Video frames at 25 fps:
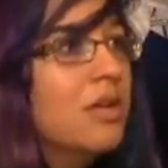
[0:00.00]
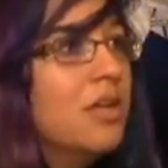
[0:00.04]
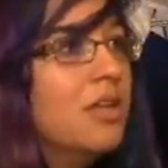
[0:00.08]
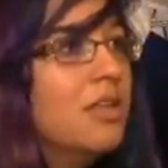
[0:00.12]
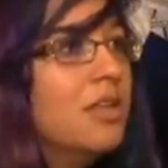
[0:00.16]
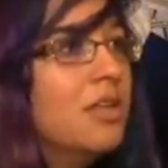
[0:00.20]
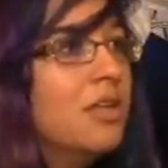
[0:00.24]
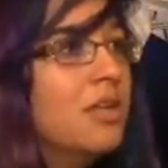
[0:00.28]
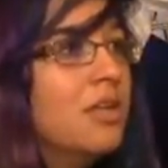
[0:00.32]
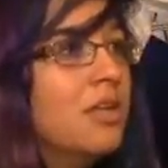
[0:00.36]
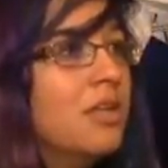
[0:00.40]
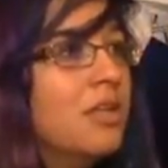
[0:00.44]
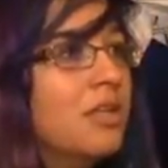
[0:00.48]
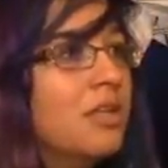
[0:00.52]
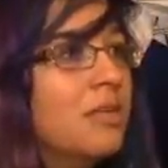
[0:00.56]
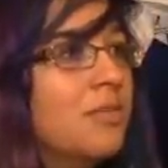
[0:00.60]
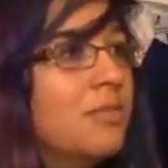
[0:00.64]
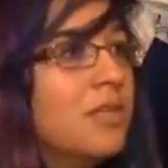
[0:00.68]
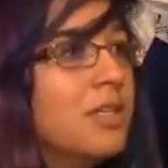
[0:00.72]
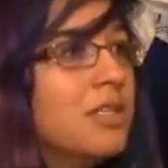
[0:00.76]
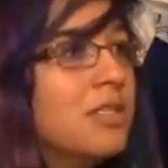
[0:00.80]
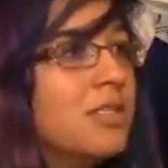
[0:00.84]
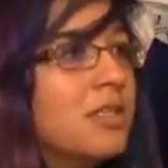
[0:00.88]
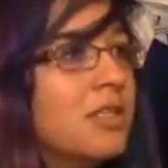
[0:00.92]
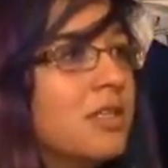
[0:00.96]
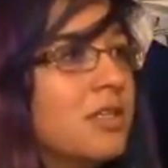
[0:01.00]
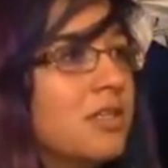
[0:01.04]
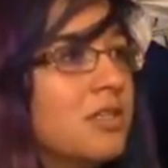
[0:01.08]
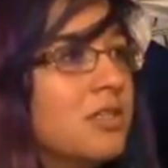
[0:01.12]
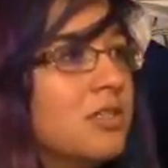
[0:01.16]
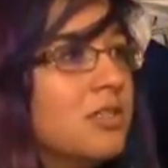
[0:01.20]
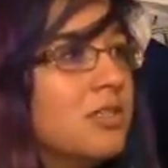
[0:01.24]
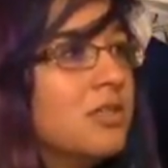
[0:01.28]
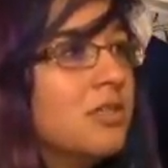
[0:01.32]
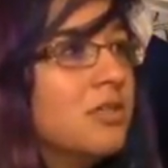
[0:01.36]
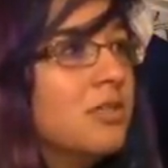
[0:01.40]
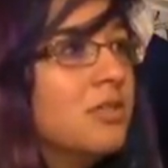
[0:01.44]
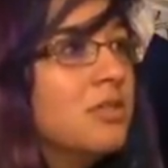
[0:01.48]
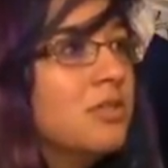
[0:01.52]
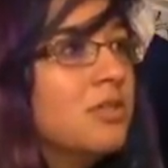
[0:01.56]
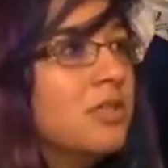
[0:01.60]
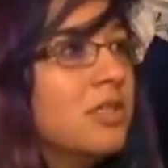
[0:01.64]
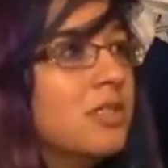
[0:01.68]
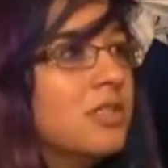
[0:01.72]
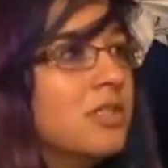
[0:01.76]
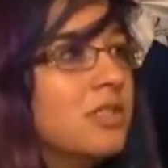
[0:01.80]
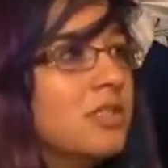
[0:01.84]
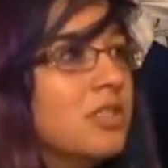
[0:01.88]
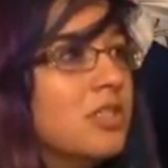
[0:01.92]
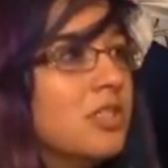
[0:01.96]
And then the best thing to do
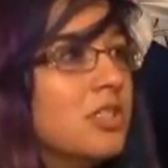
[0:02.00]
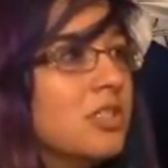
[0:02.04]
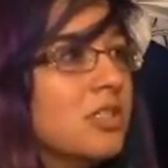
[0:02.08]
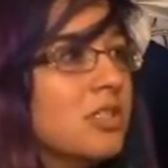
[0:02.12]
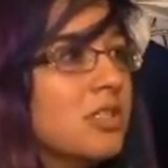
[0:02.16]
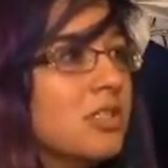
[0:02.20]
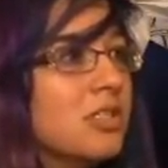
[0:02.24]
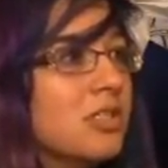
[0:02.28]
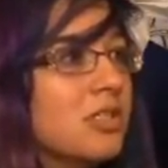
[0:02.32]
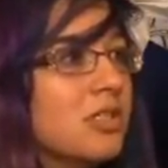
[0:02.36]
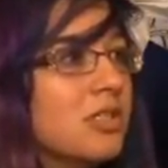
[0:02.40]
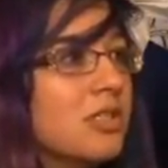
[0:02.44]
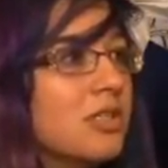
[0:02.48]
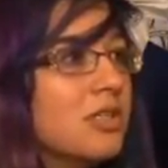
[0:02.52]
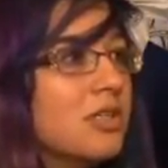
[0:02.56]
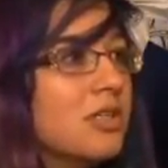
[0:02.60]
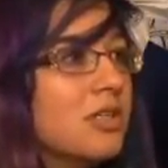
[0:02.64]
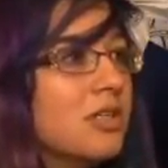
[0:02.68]
is to just